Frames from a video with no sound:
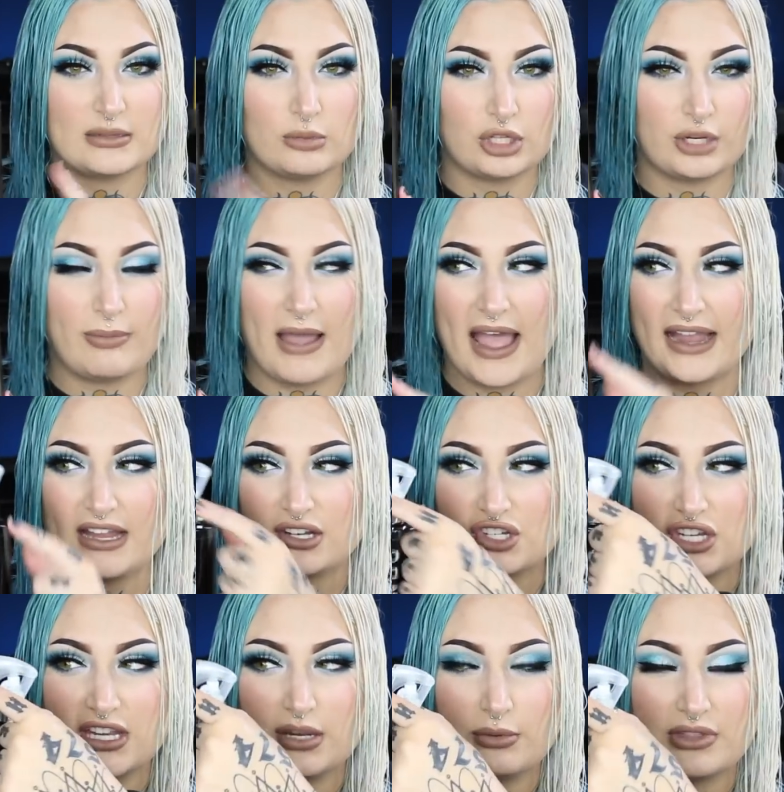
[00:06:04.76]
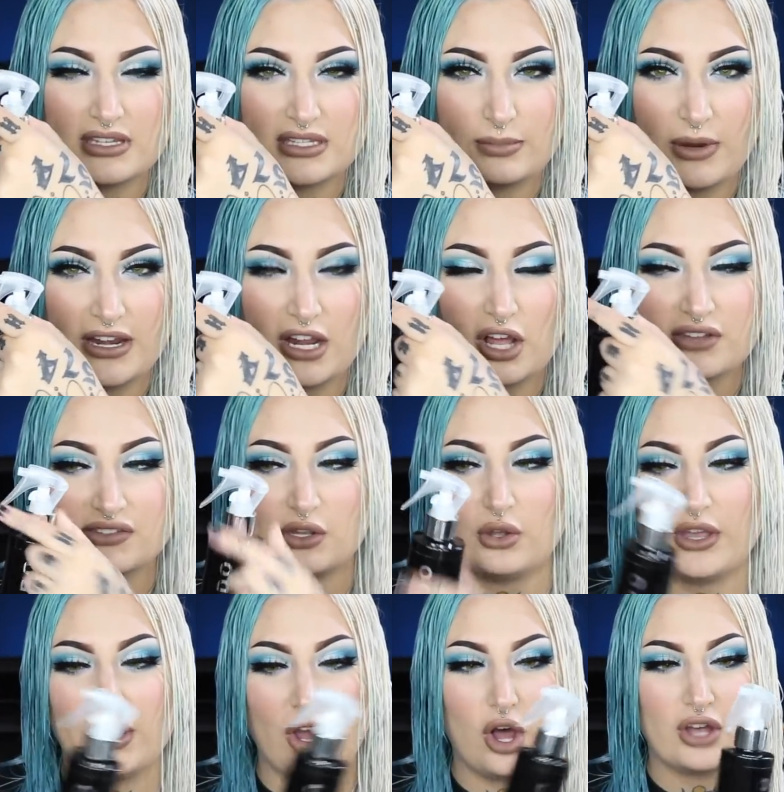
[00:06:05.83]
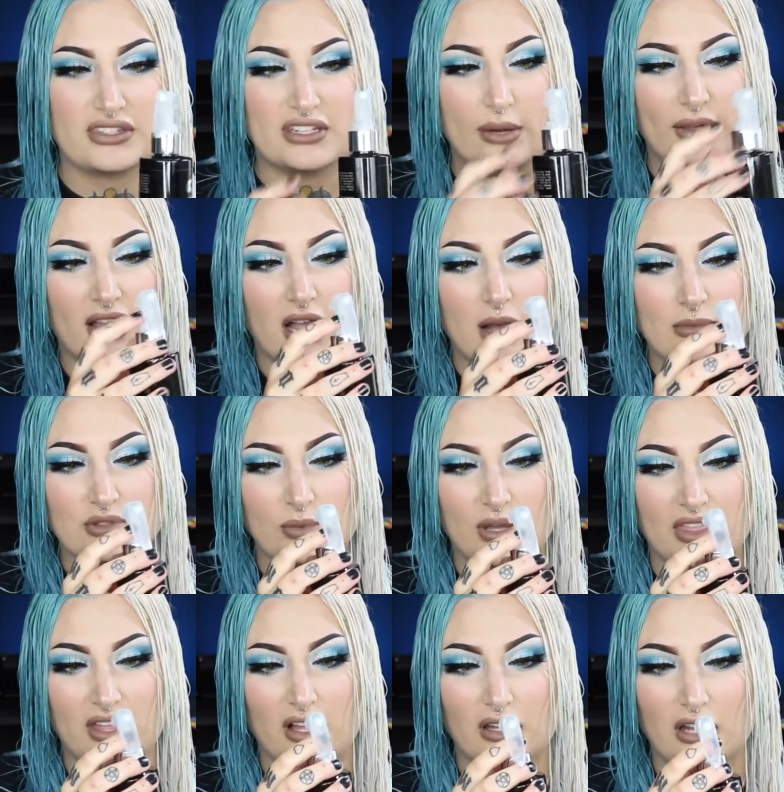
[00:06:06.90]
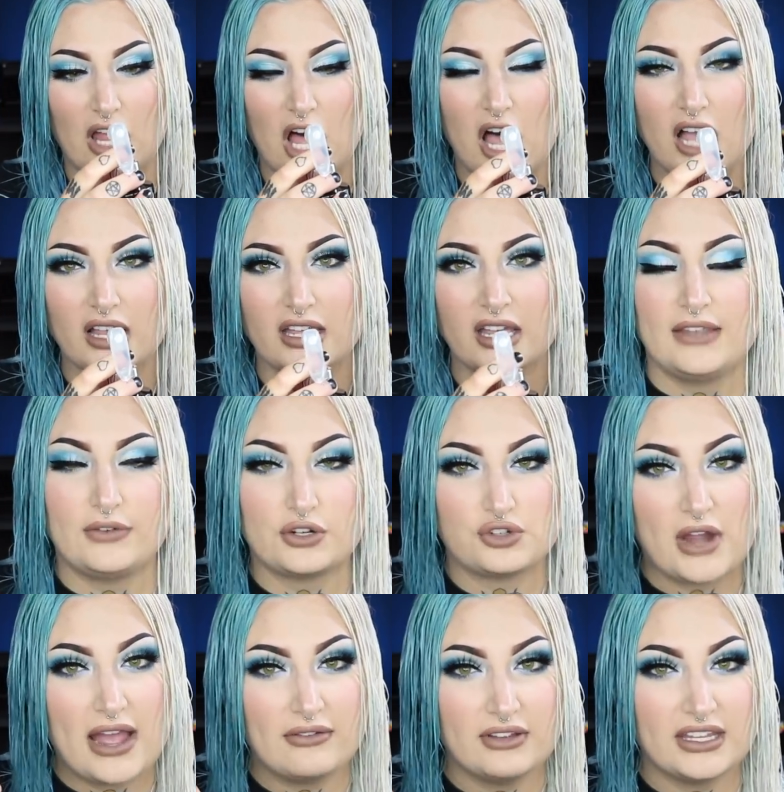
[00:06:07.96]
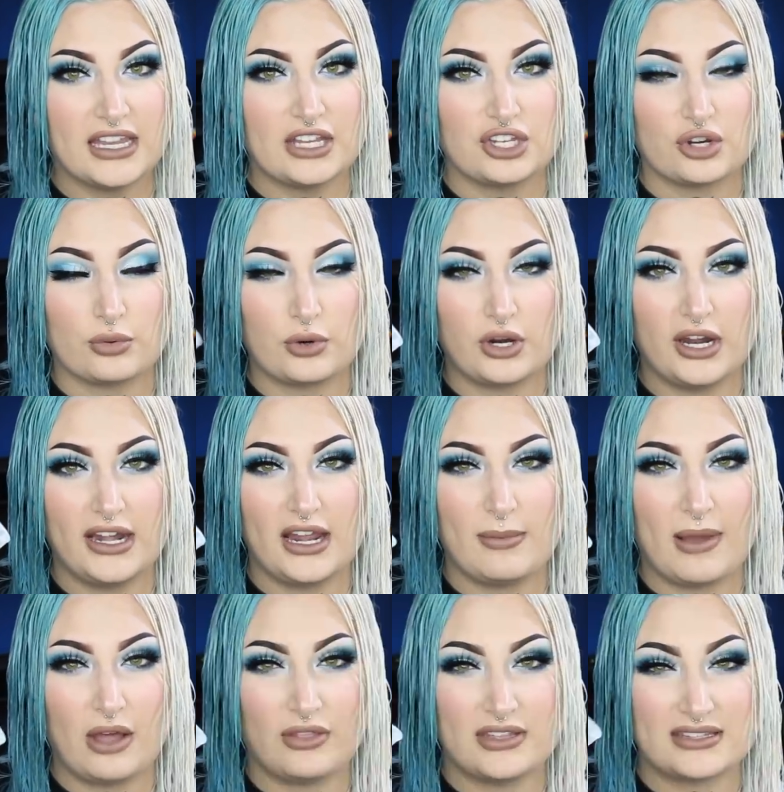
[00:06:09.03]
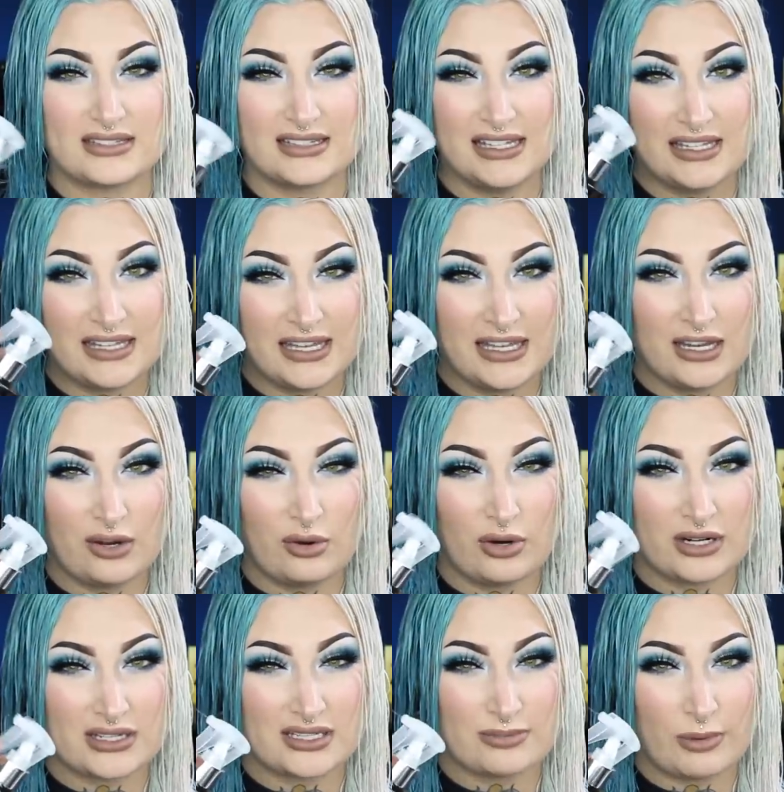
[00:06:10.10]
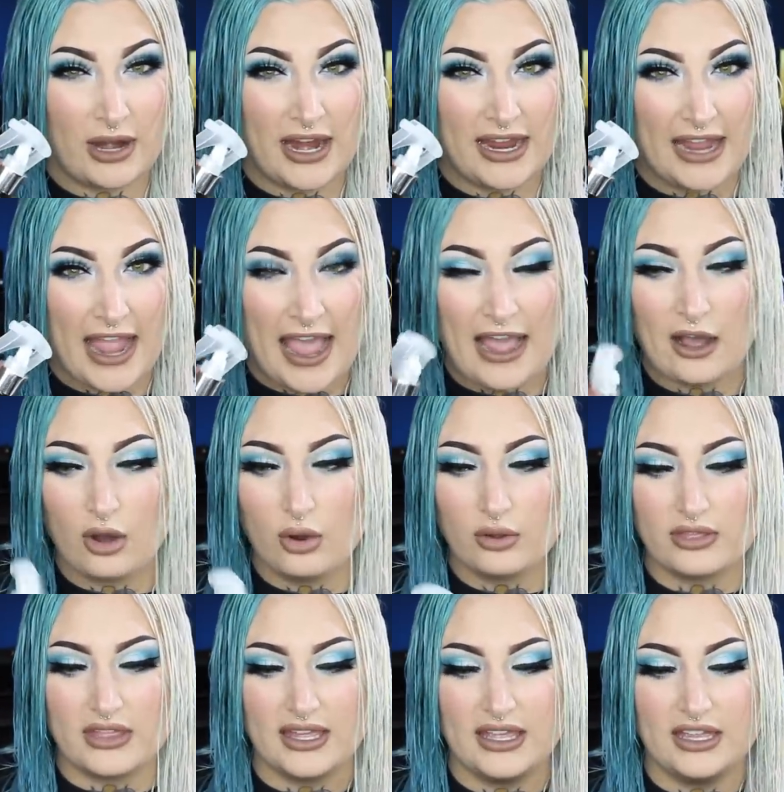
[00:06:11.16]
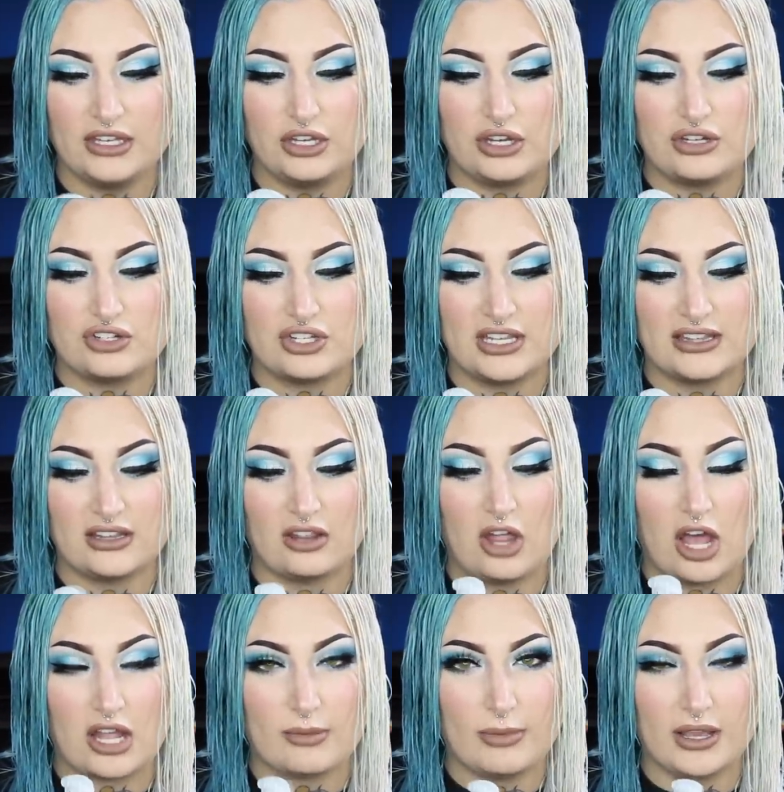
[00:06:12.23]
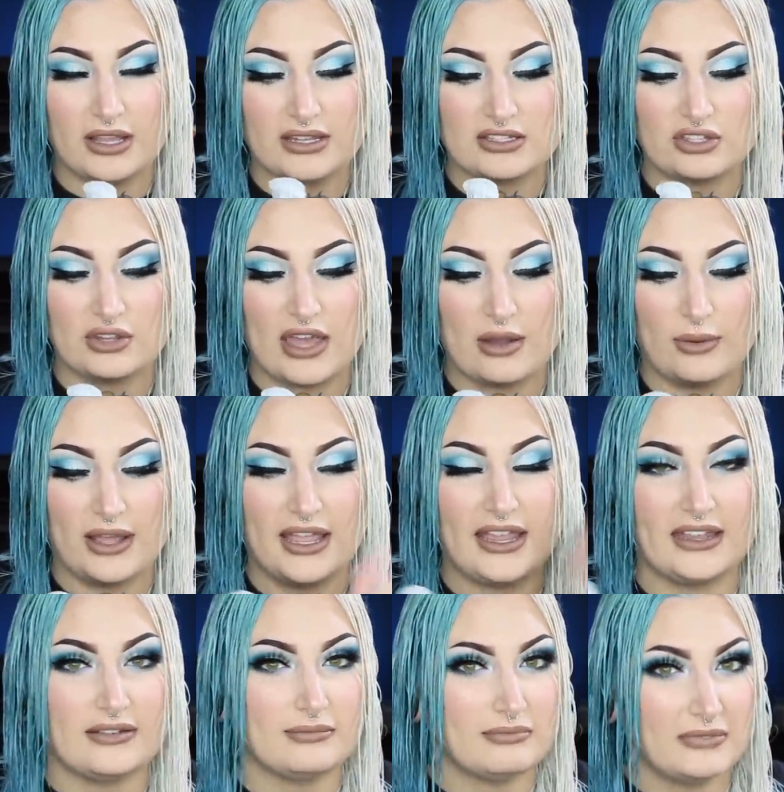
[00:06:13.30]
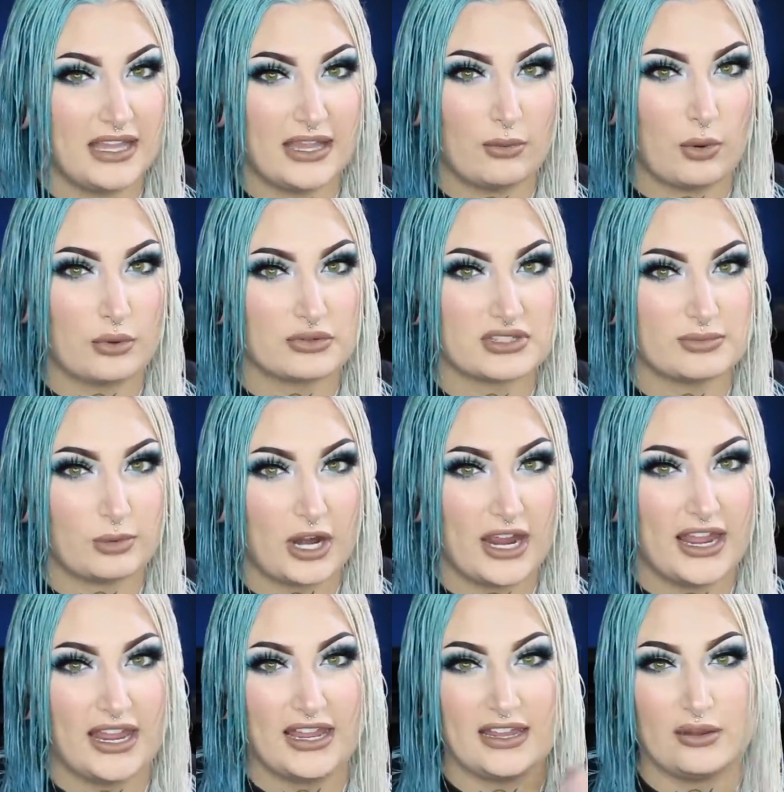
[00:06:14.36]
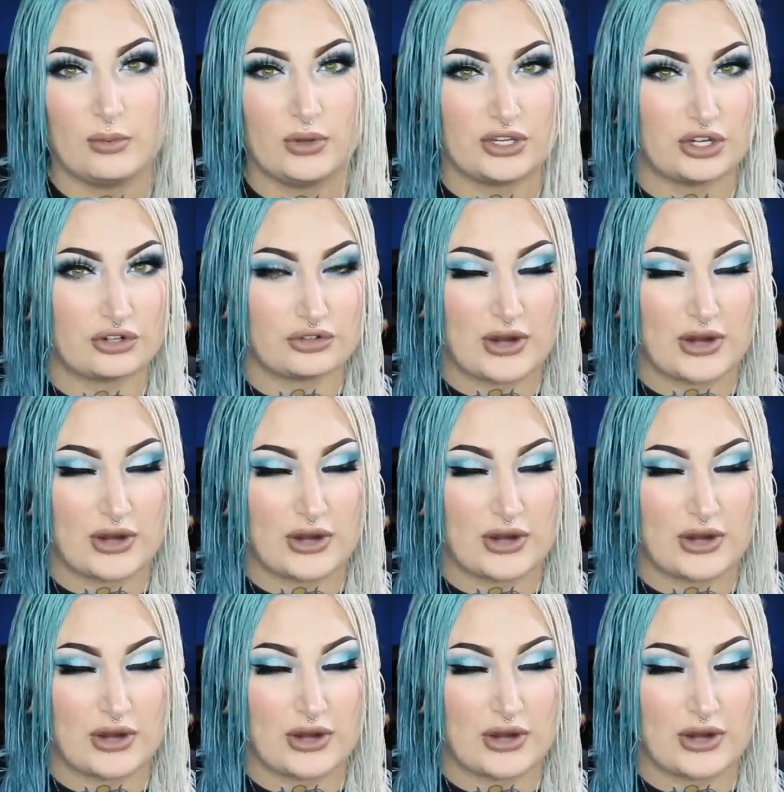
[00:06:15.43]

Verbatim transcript: similar packaging with a spray nozzle, and also it comes with a lock. If you're traveling and you're worried about this leaking or spraying out, then you can just hit the lock button so that way it won't spray when you're